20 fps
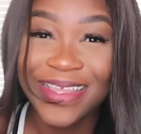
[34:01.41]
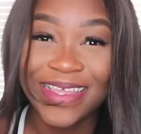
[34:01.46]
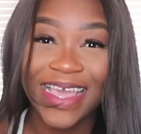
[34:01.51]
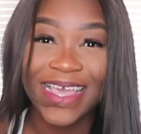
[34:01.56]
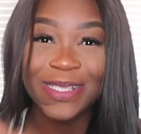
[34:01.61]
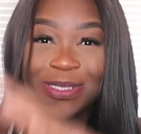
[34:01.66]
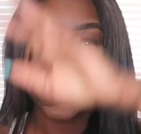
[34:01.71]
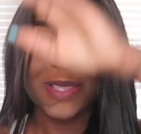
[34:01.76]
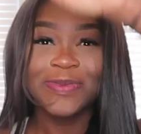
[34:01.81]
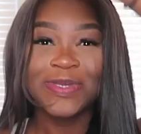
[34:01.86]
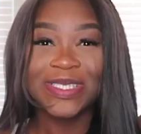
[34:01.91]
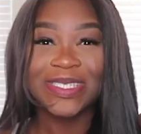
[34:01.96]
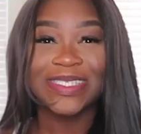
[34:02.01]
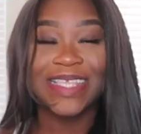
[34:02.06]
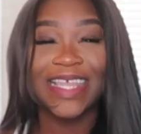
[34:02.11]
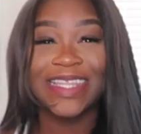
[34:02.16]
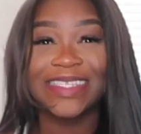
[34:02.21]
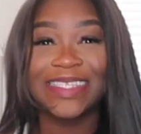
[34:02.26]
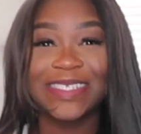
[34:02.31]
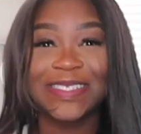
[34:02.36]
guys, I'm
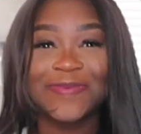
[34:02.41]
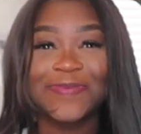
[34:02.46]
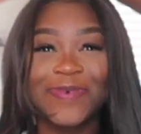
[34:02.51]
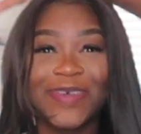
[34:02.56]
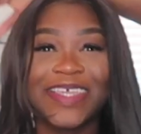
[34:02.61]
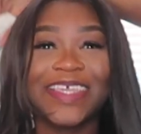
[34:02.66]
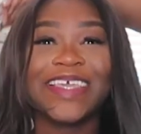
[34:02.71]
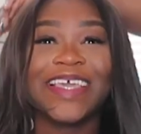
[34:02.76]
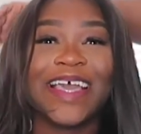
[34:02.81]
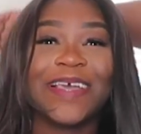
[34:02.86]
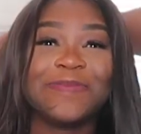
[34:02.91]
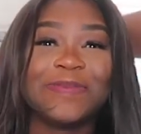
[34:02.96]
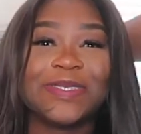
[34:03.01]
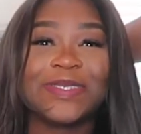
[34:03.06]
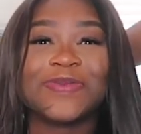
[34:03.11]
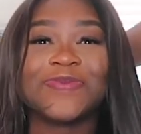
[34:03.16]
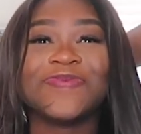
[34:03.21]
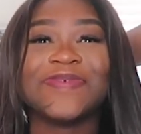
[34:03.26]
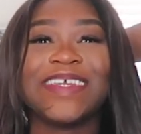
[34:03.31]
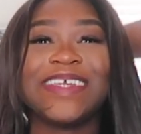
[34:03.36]
just, at this point, I'm
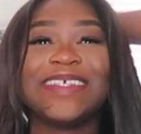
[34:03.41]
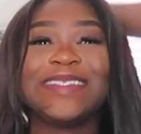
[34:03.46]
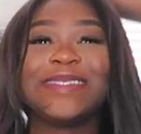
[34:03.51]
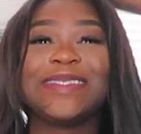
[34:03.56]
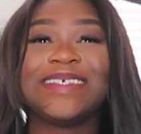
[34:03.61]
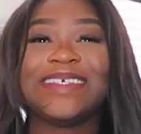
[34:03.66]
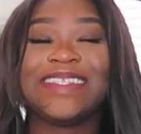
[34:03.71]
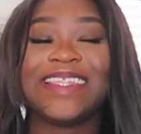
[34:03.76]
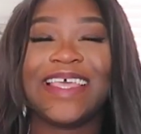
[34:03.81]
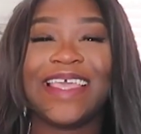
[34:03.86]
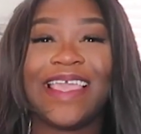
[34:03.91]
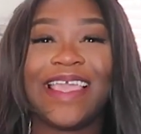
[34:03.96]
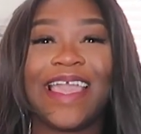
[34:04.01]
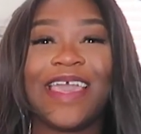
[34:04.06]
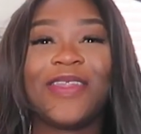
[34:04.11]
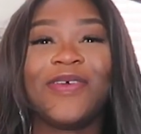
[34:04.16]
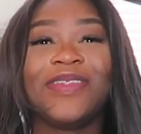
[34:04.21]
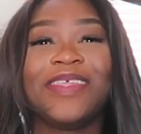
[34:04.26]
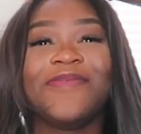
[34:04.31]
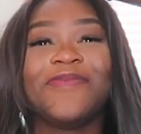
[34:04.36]
just ranting. Like,
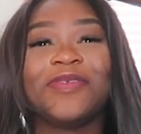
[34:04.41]
I don't